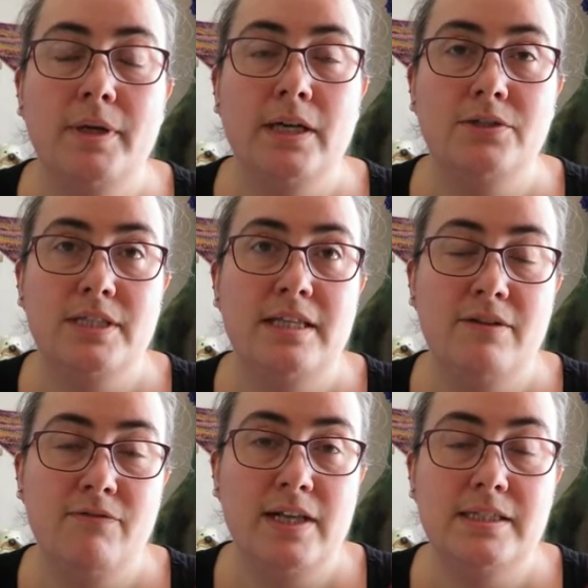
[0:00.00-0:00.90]
and go to the
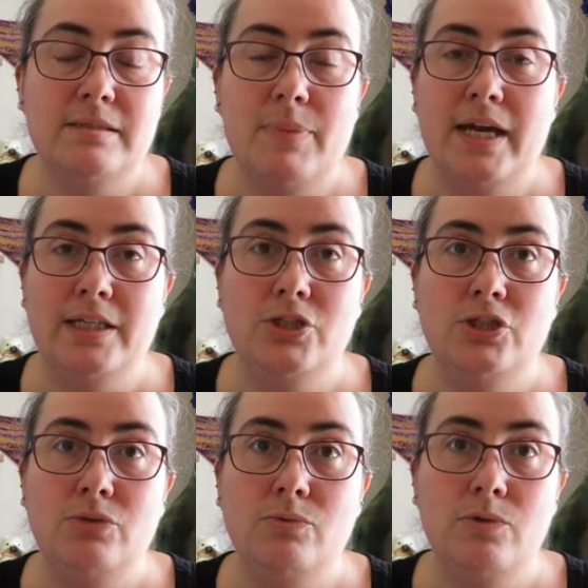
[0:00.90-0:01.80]
events page,
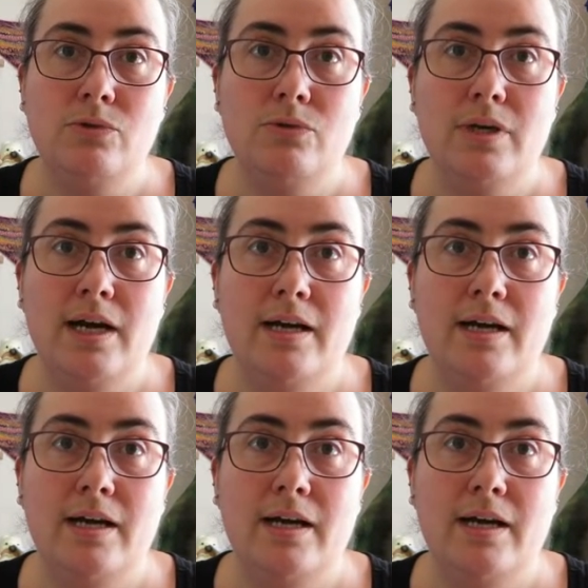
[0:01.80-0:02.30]
you will